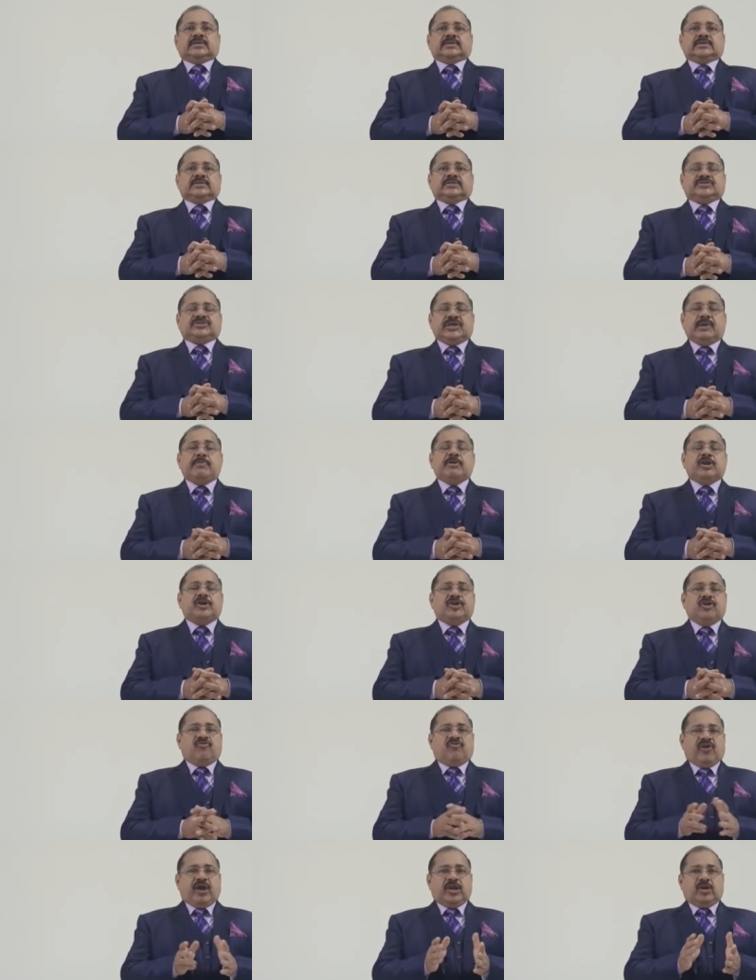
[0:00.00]
Stability
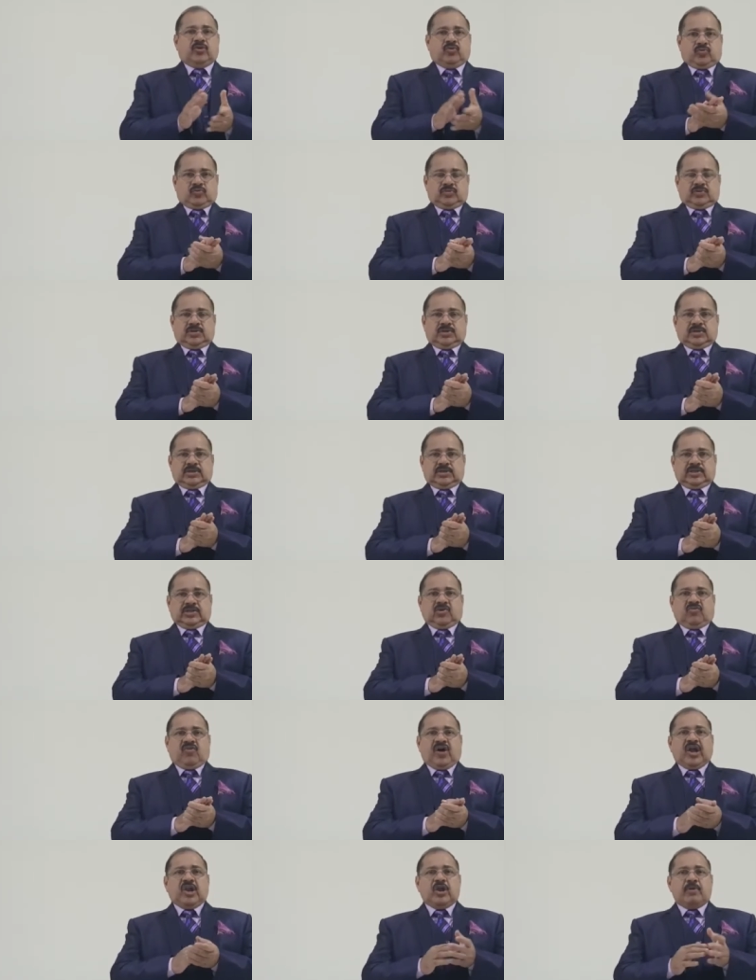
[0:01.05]
of value. The
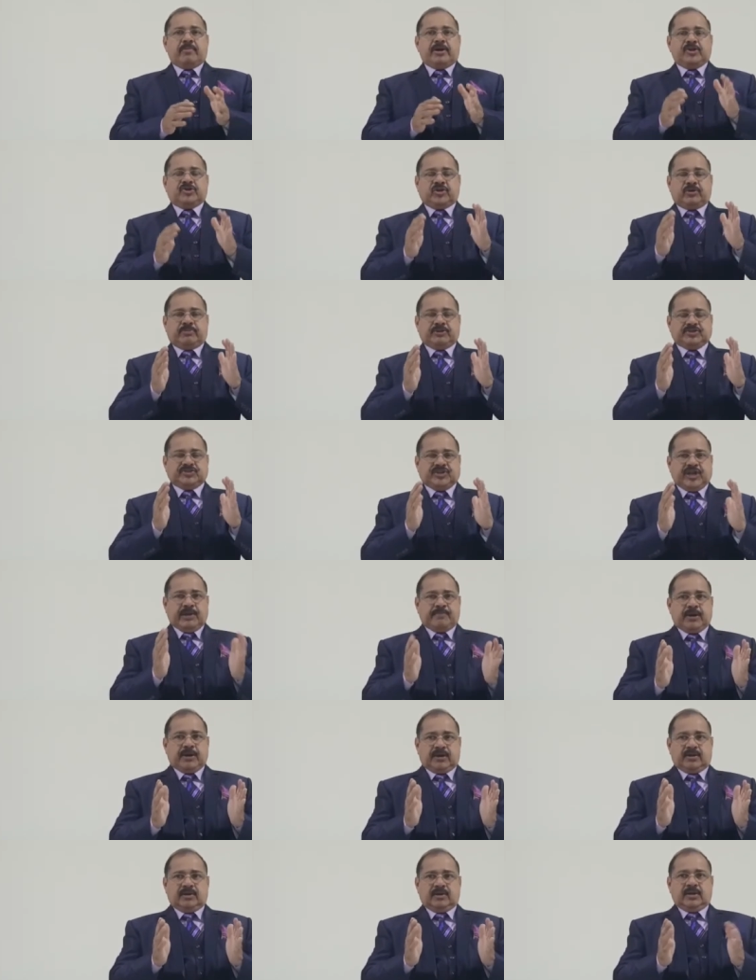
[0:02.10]
value of money should be
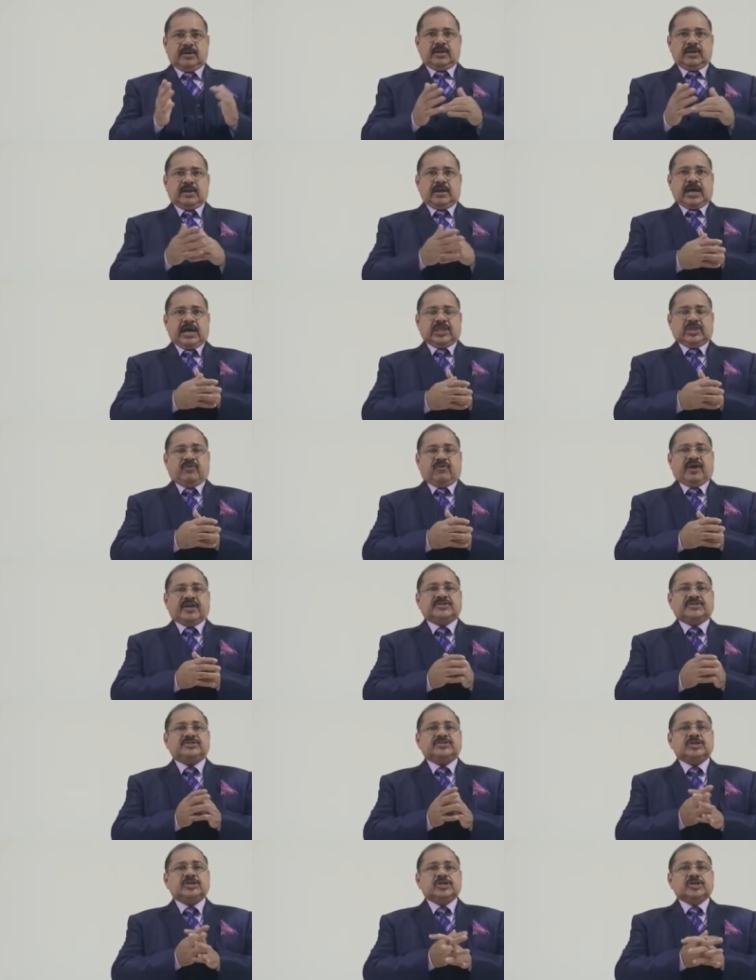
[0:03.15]
stable.
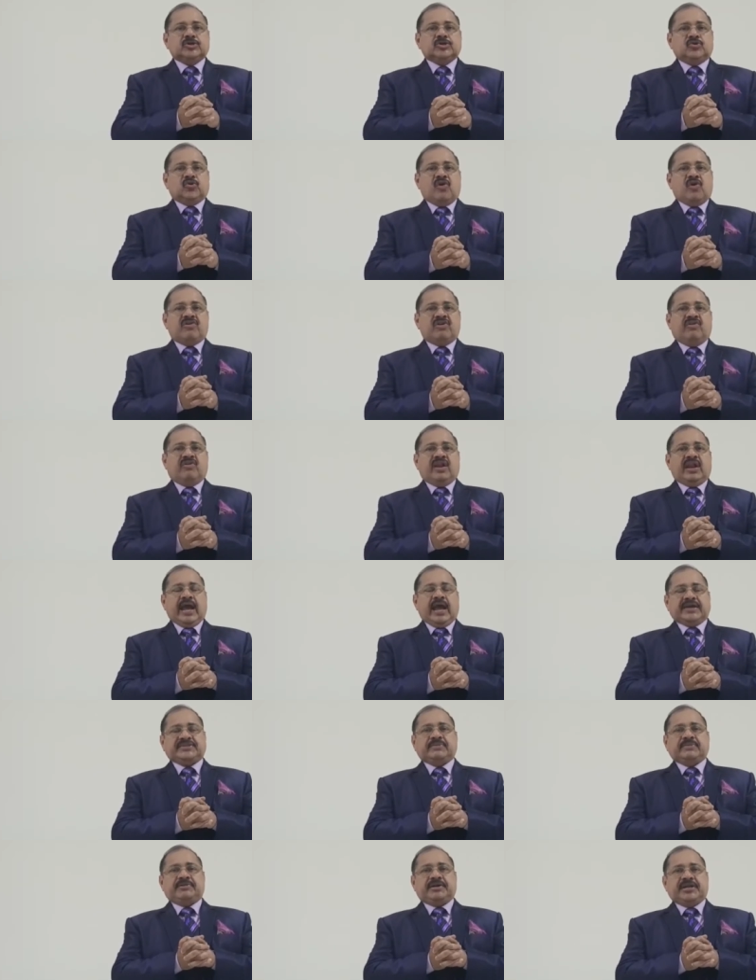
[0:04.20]
Otherwise, no one will
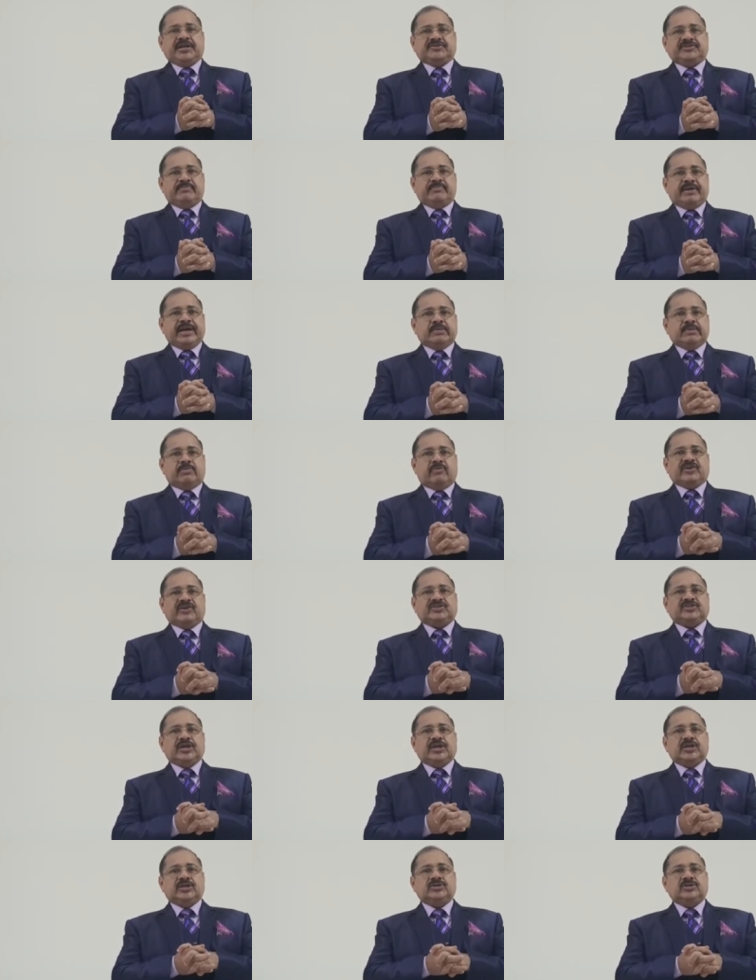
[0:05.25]
accept it as a medium of
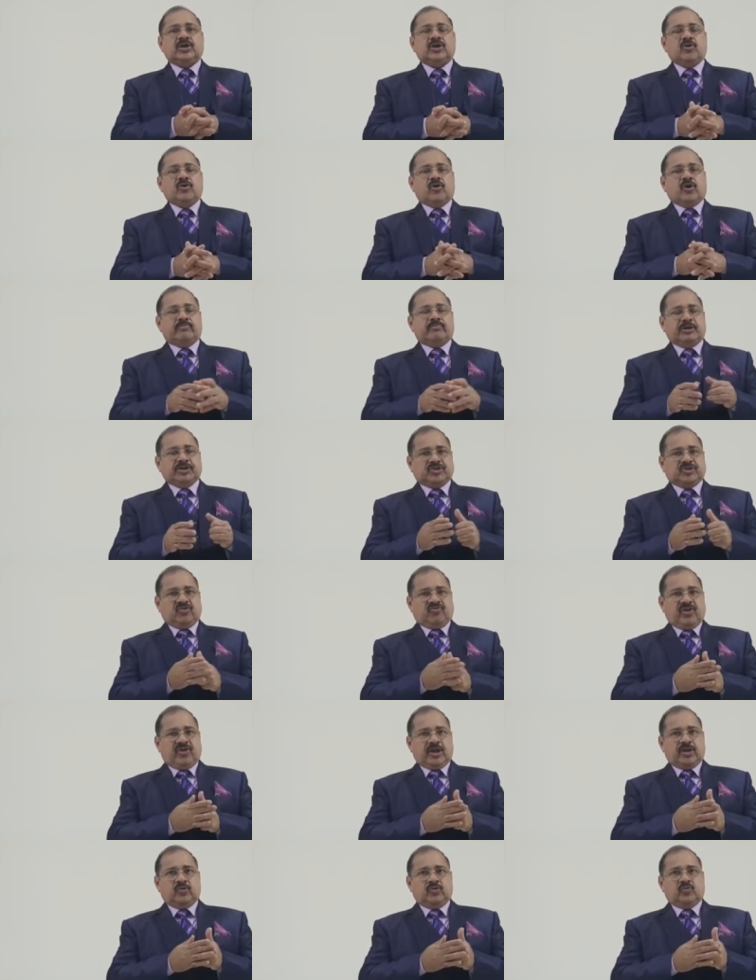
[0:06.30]
exchange or measure of
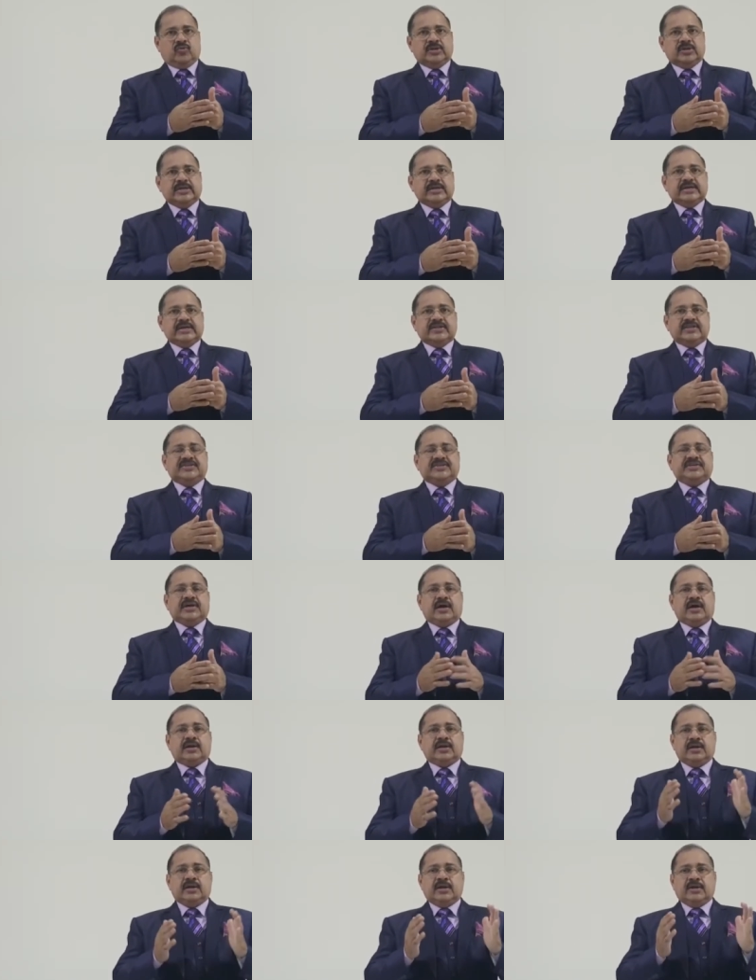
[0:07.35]
value. These
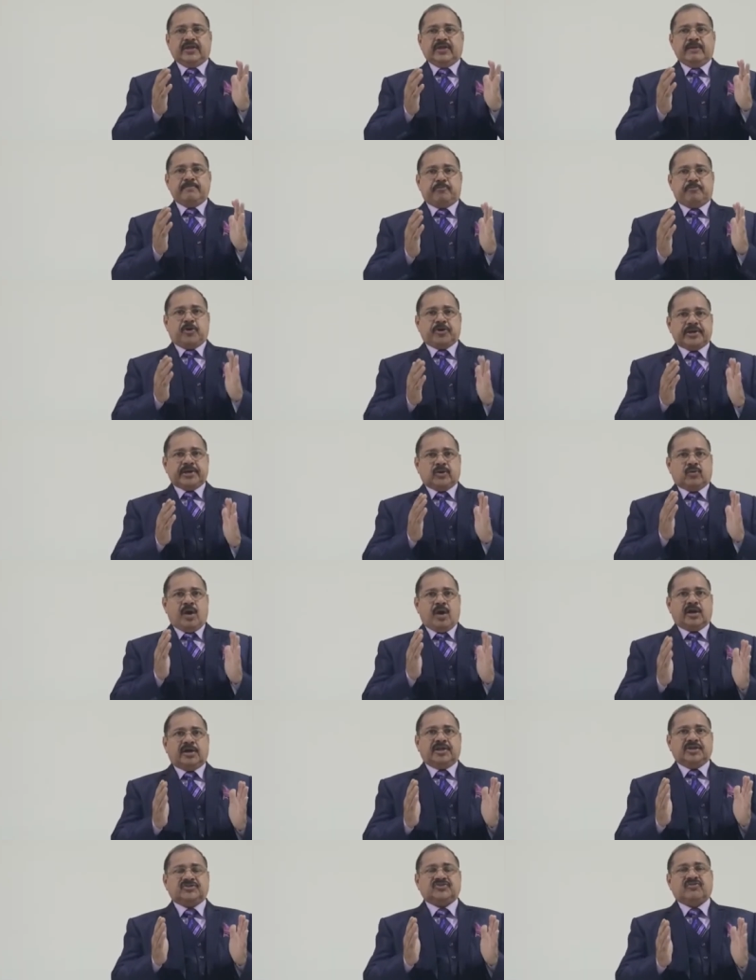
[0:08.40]
are the important
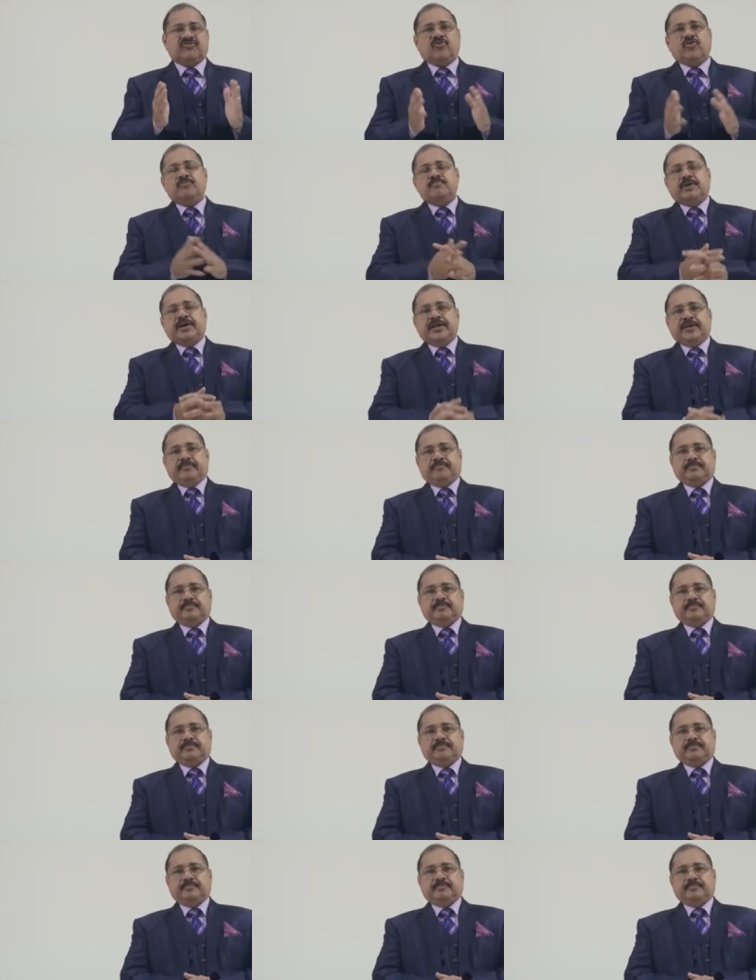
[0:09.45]
qualities of good money.